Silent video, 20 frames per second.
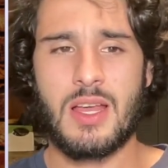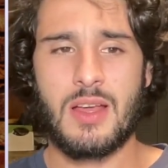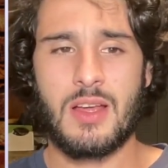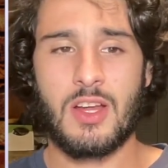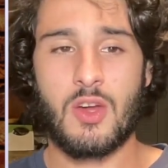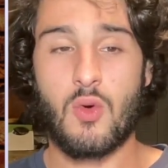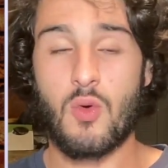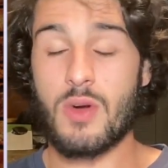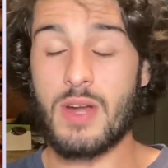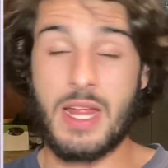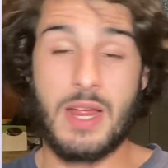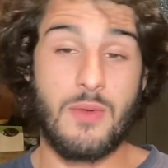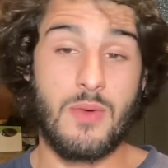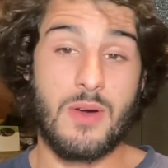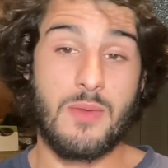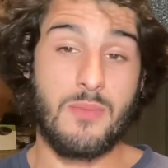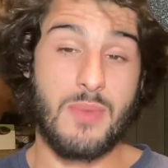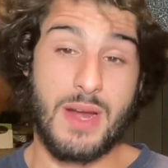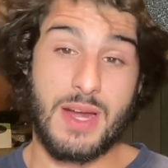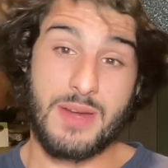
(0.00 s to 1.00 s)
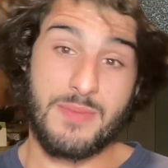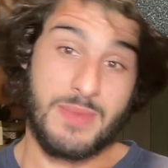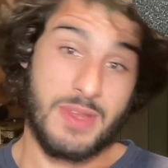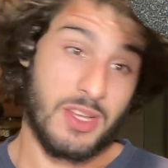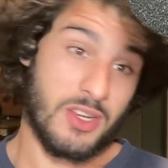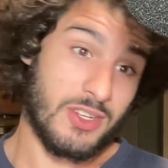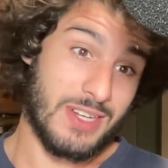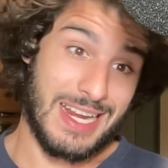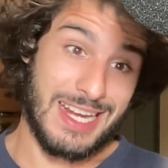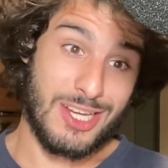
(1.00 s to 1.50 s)
Gordon Hayward, and Brandon
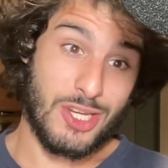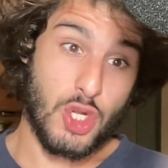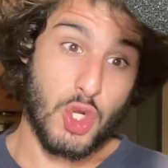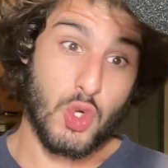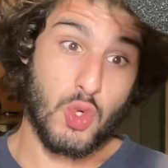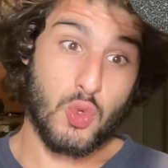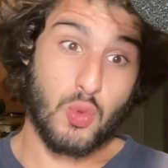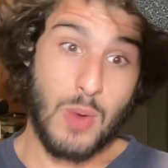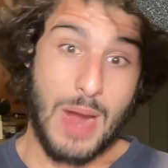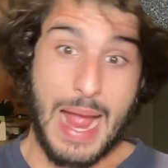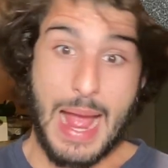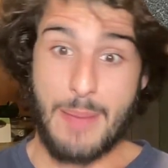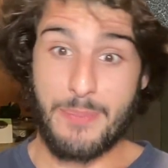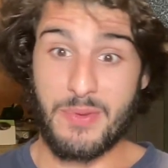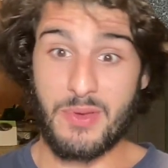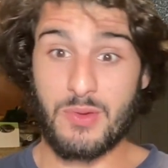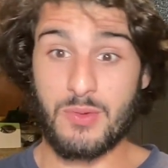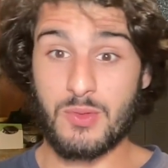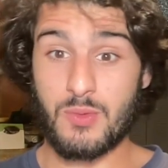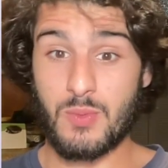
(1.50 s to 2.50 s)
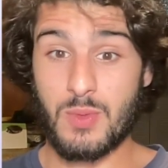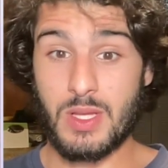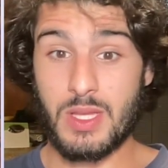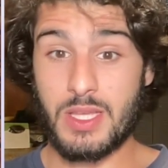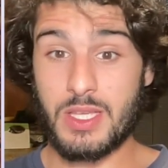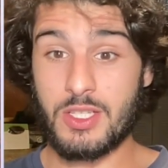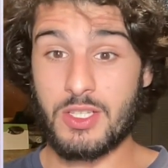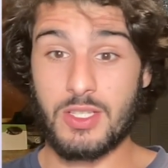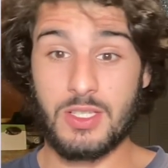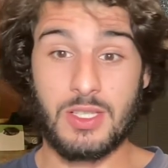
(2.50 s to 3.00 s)
Miller didn't do crap. It was
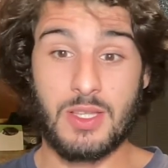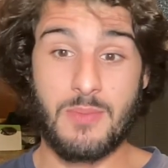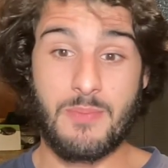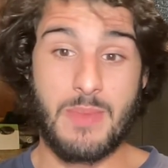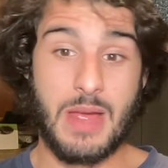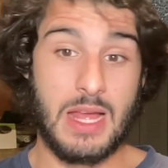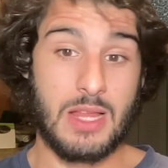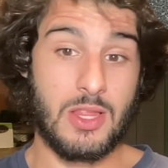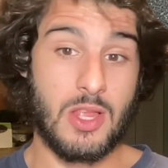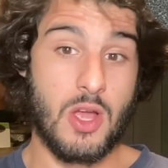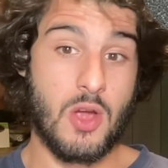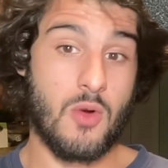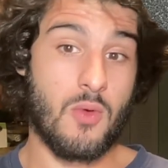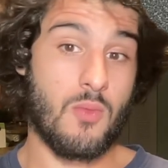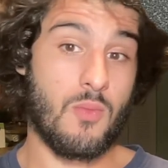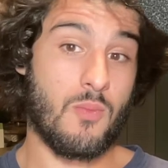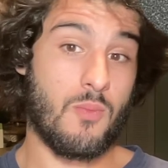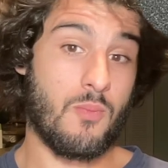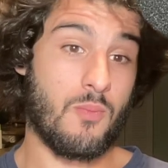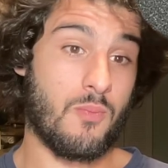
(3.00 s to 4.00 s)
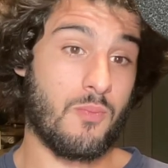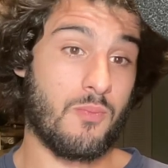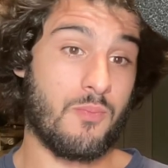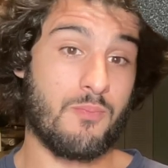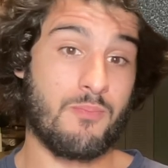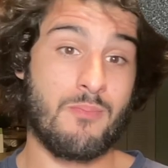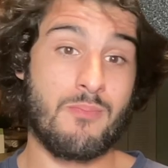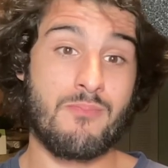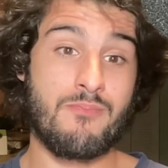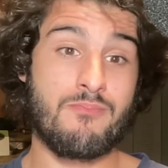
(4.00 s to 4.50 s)
really just LaMelo,
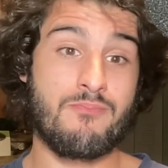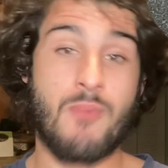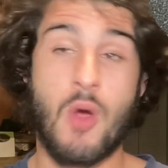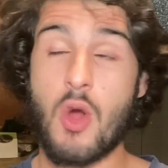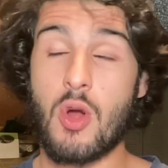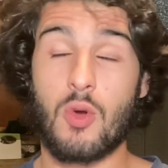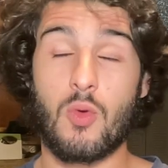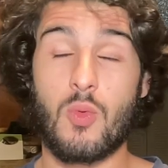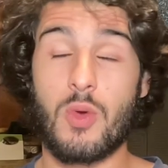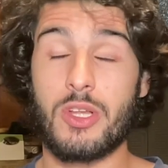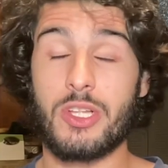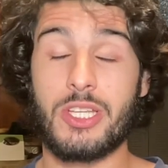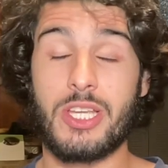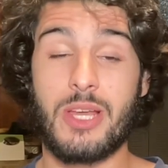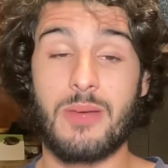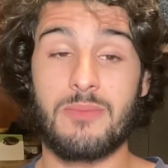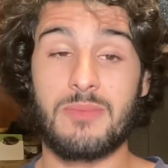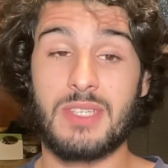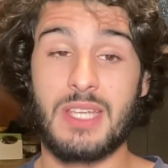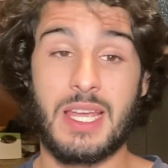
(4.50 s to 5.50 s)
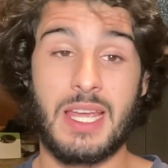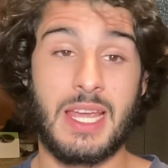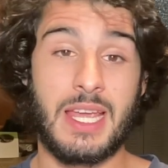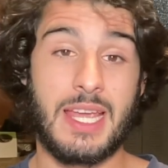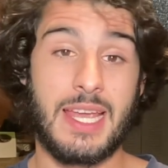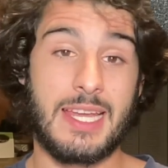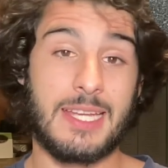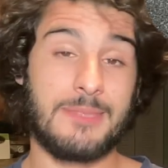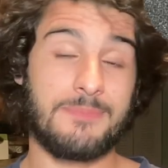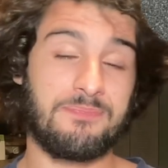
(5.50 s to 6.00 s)
Mark Williams,
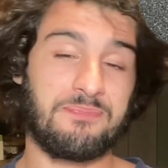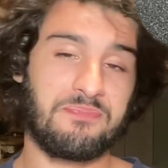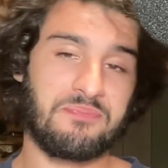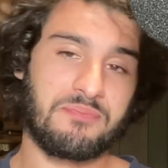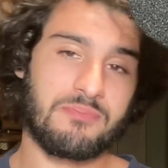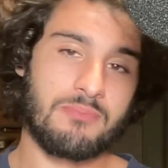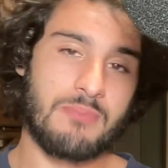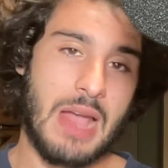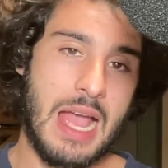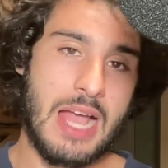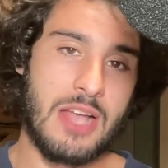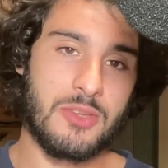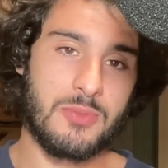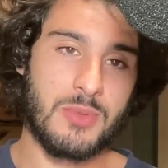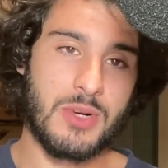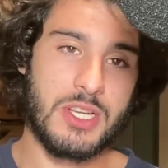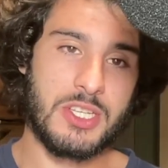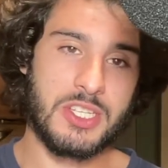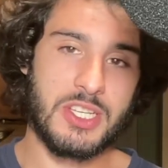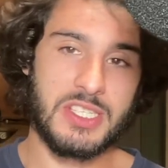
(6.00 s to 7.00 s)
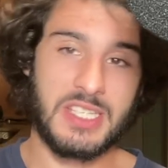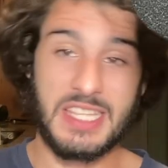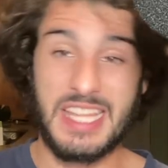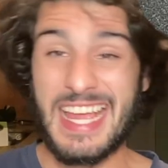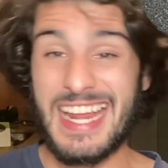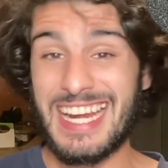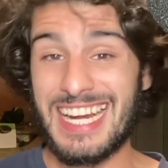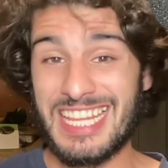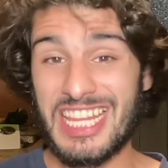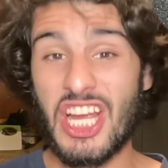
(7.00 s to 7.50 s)
and Miles Bridges. And they,
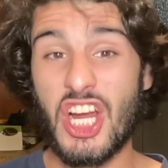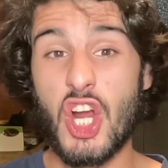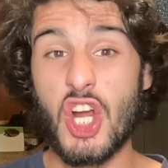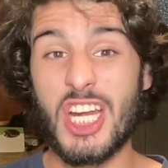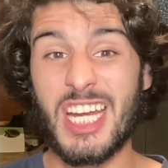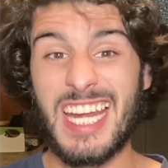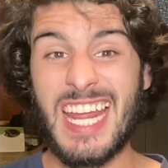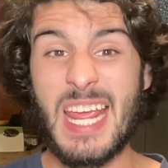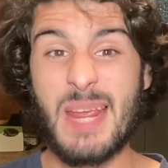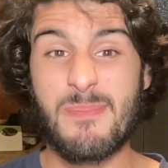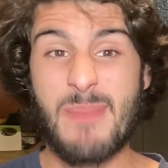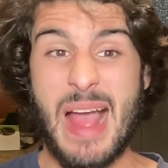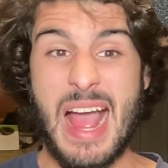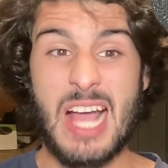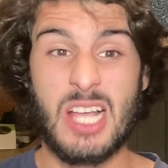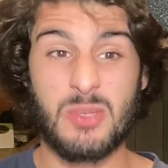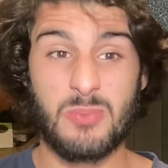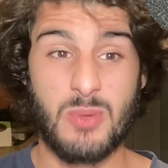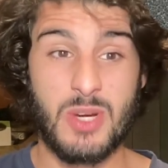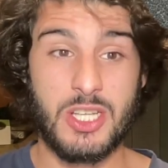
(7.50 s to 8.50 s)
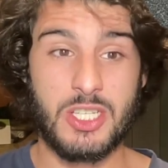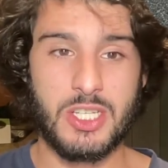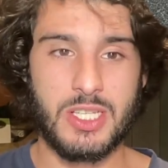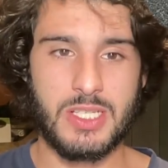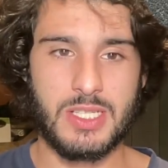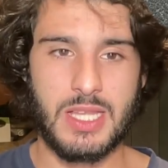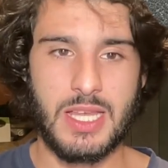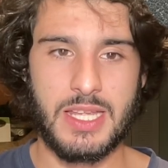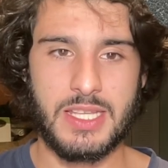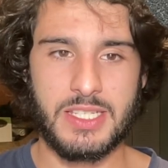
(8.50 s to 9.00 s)
they're going to need Miles
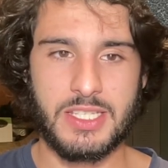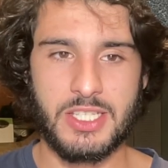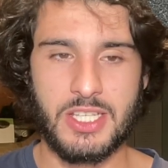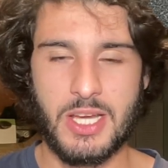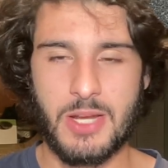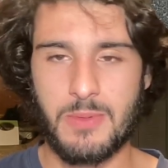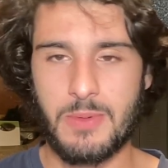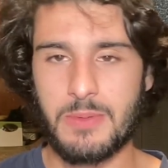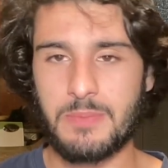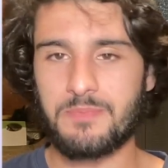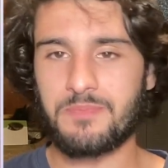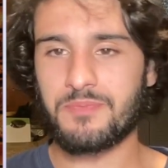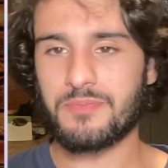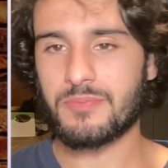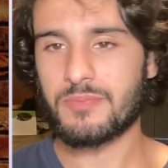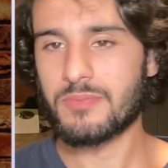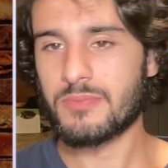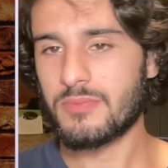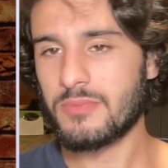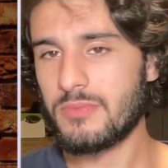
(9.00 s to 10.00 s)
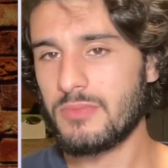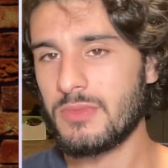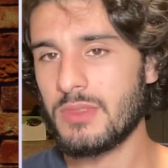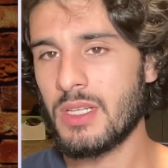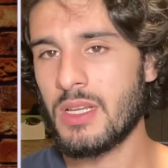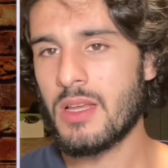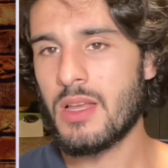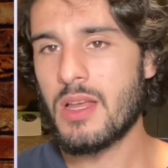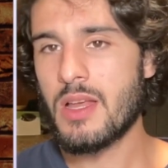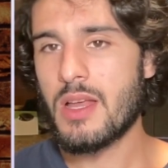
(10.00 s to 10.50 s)
Bridges, ladies and gentlemen
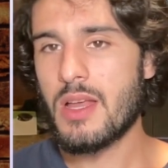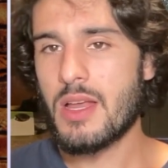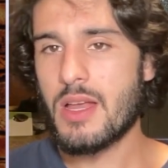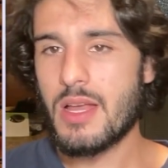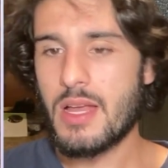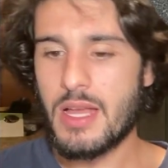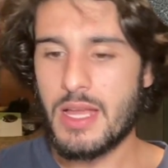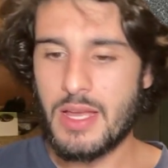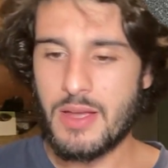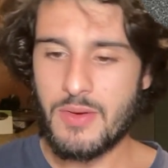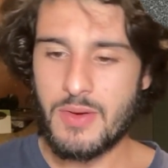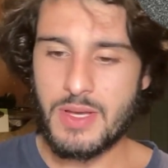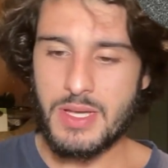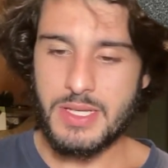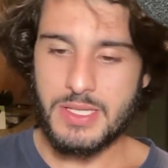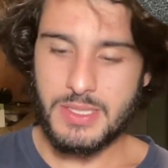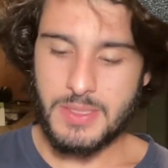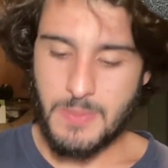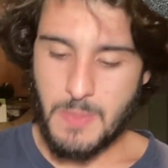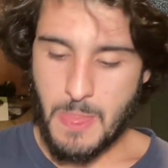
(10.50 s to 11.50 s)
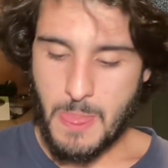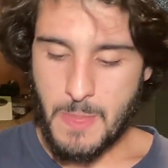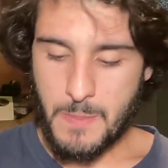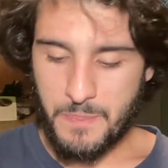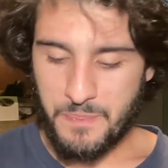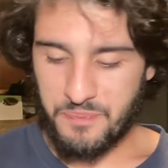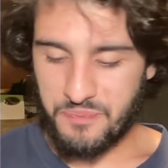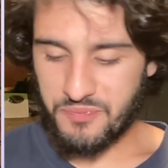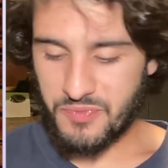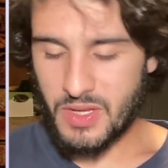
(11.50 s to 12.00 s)
it was
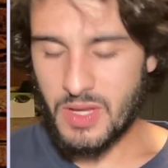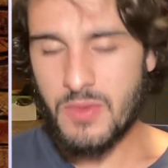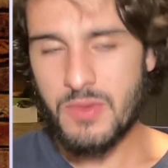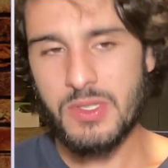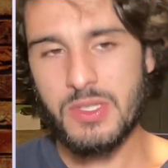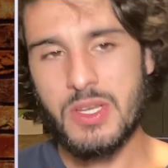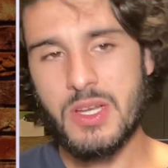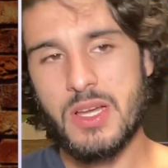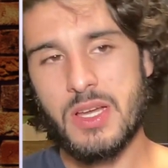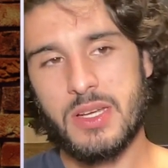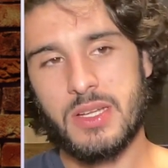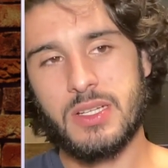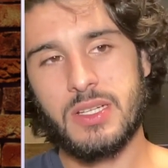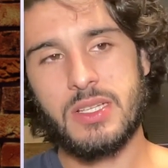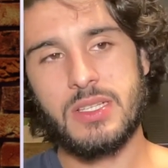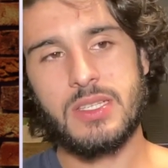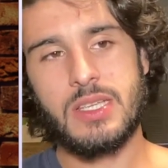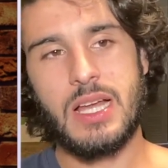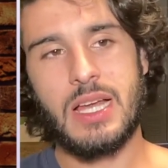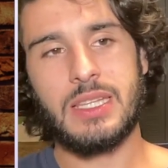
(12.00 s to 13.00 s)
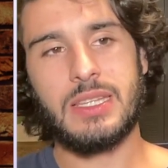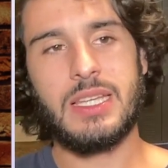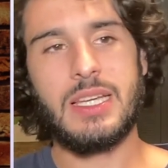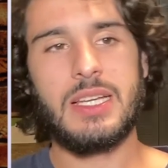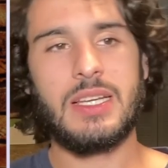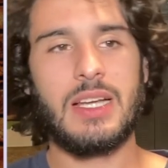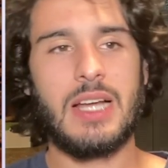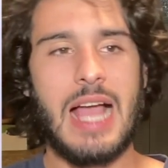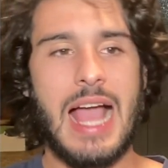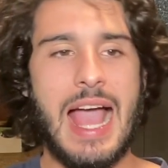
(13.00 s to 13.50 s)
it was good because I
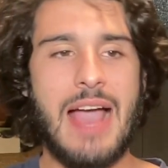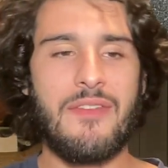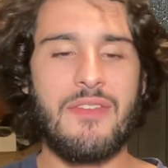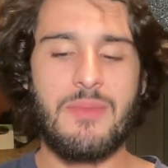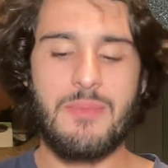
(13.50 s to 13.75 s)
think having